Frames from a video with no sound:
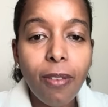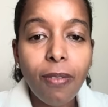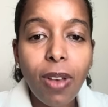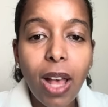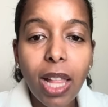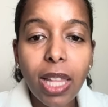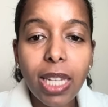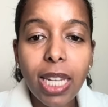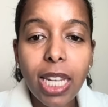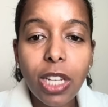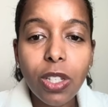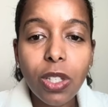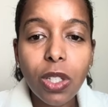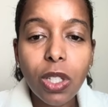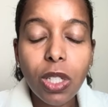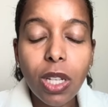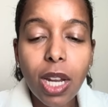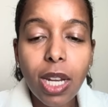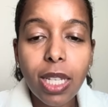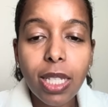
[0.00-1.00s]
Validation
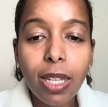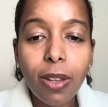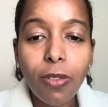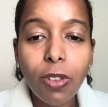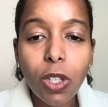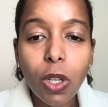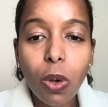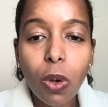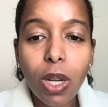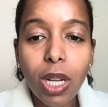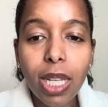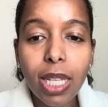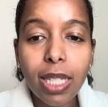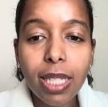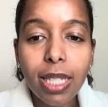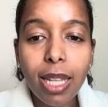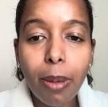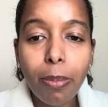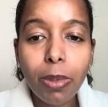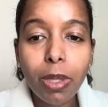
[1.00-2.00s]
studies have shown an
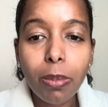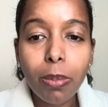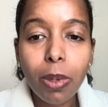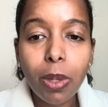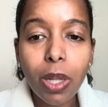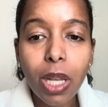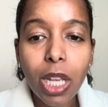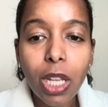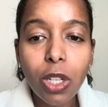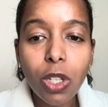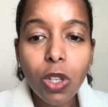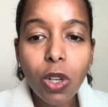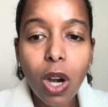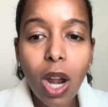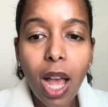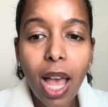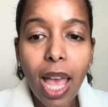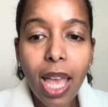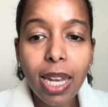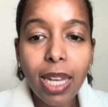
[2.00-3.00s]
acceptable
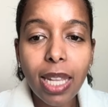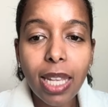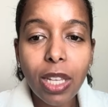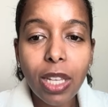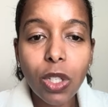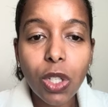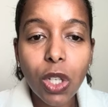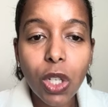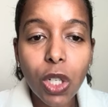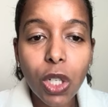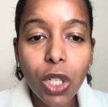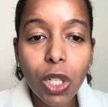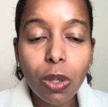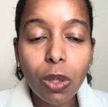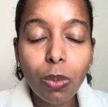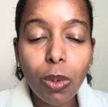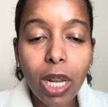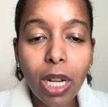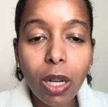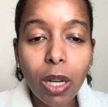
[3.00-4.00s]
intra and
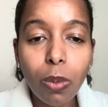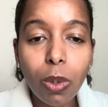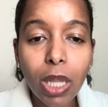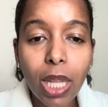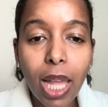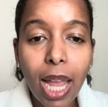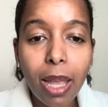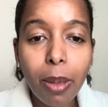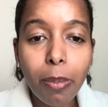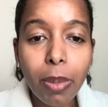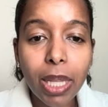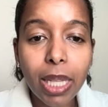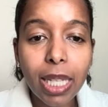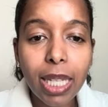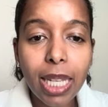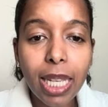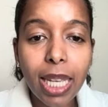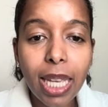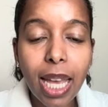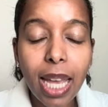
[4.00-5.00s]
inter-rater
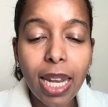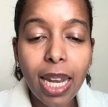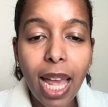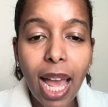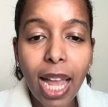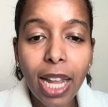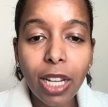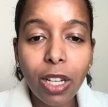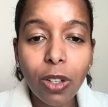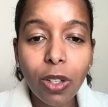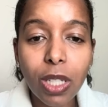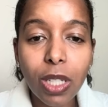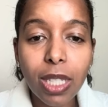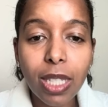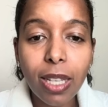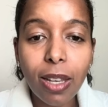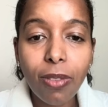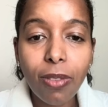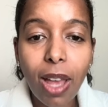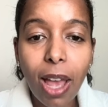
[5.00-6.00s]
reliability and
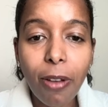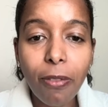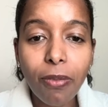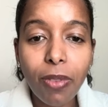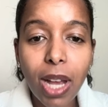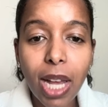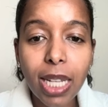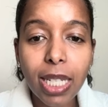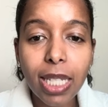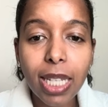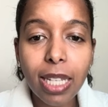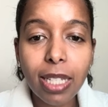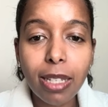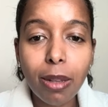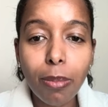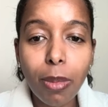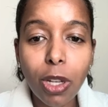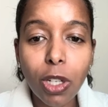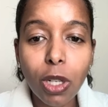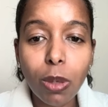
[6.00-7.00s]
accuracy of F-VASI as a
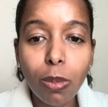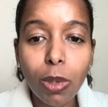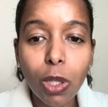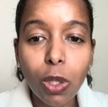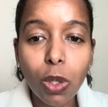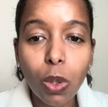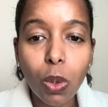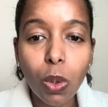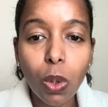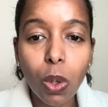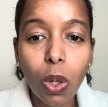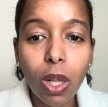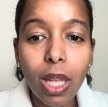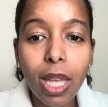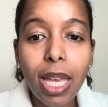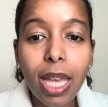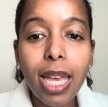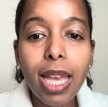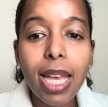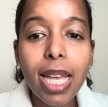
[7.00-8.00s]
measurement tool,
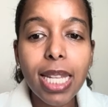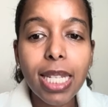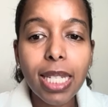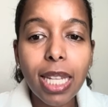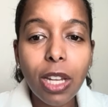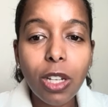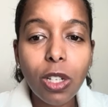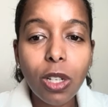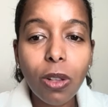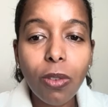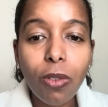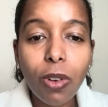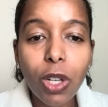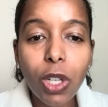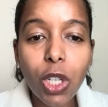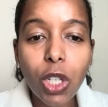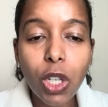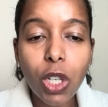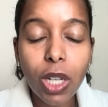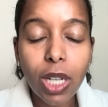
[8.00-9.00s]
essential for
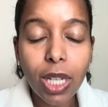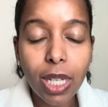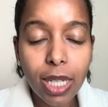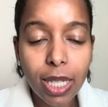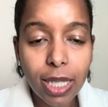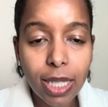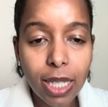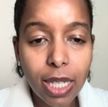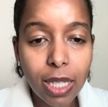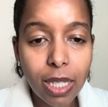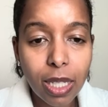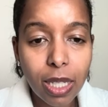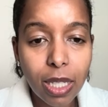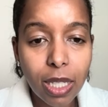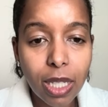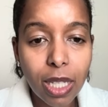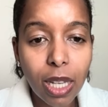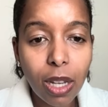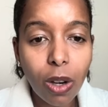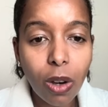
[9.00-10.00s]
ensuring
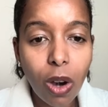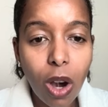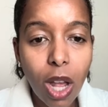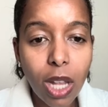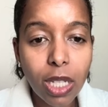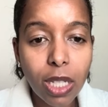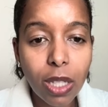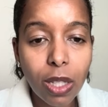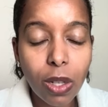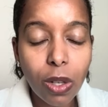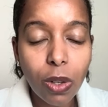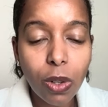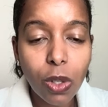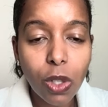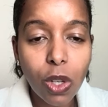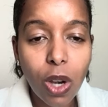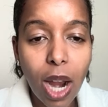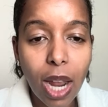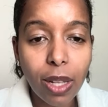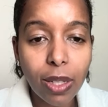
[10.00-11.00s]
consistency across clinical
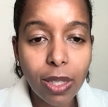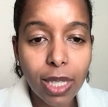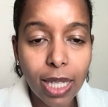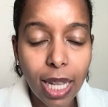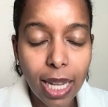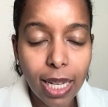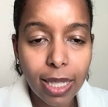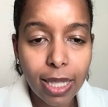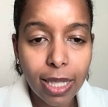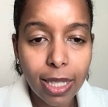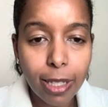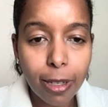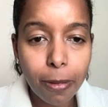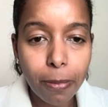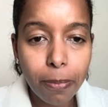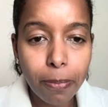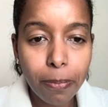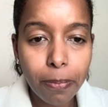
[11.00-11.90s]
trial sites.